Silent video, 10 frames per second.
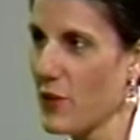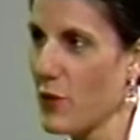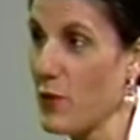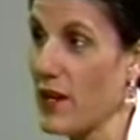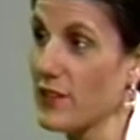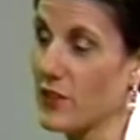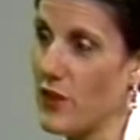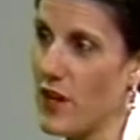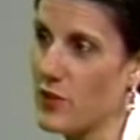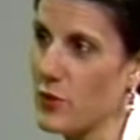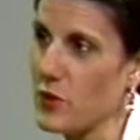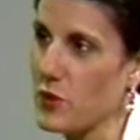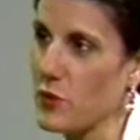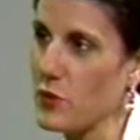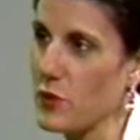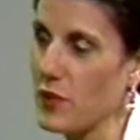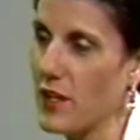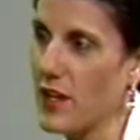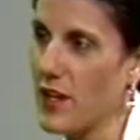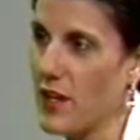Went back to graduate school
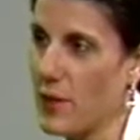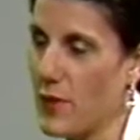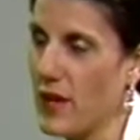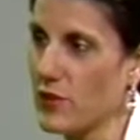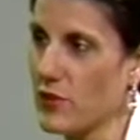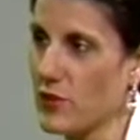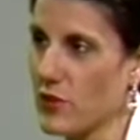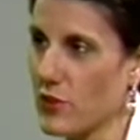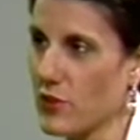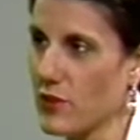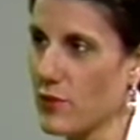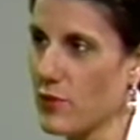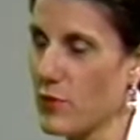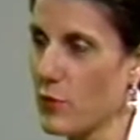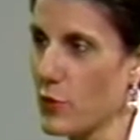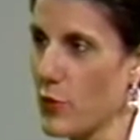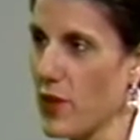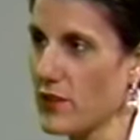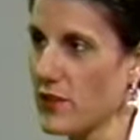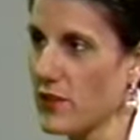and got a master's in journalism from
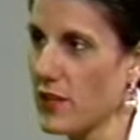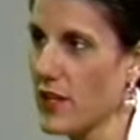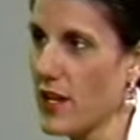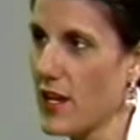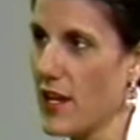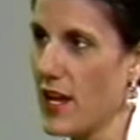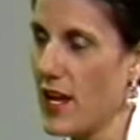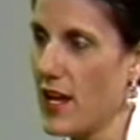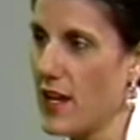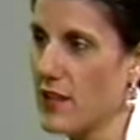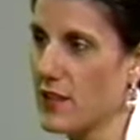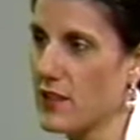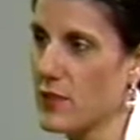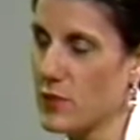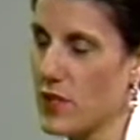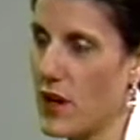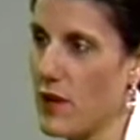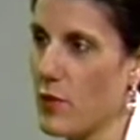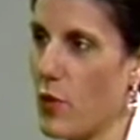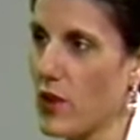Northwestern, and did some
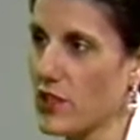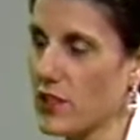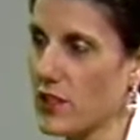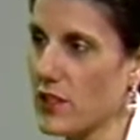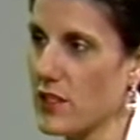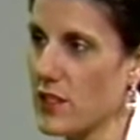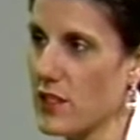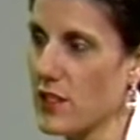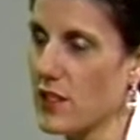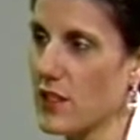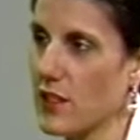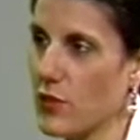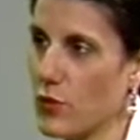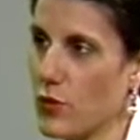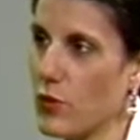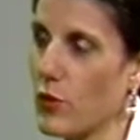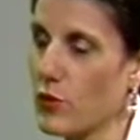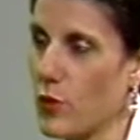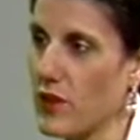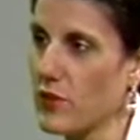time in Washington, D.C. through
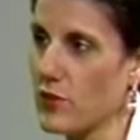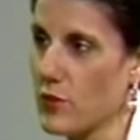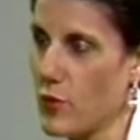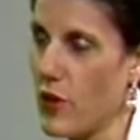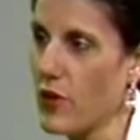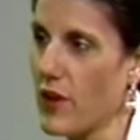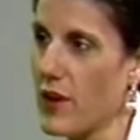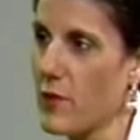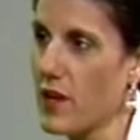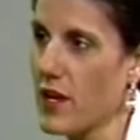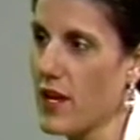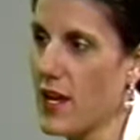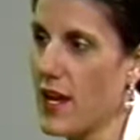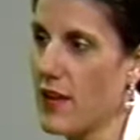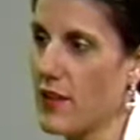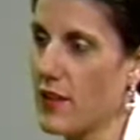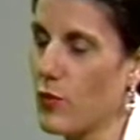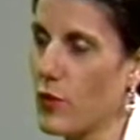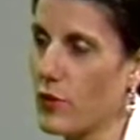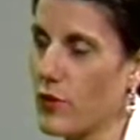Northwestern's program, and
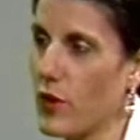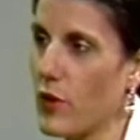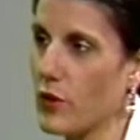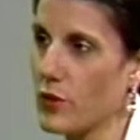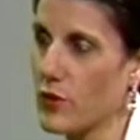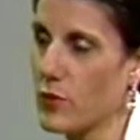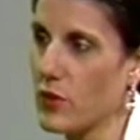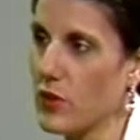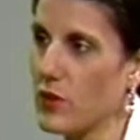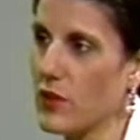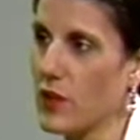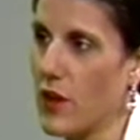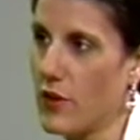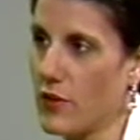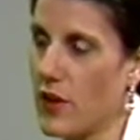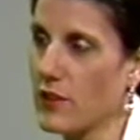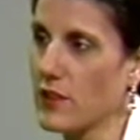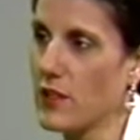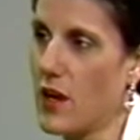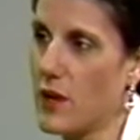then worked for the Oakland Tribune and the Contra
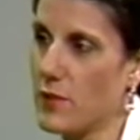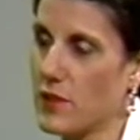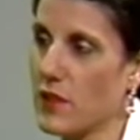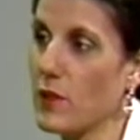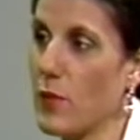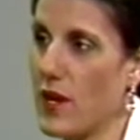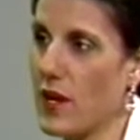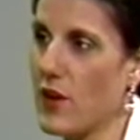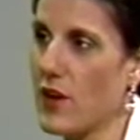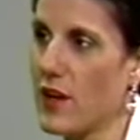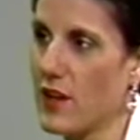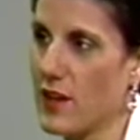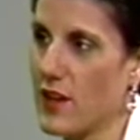Costa Times in the Bay Area,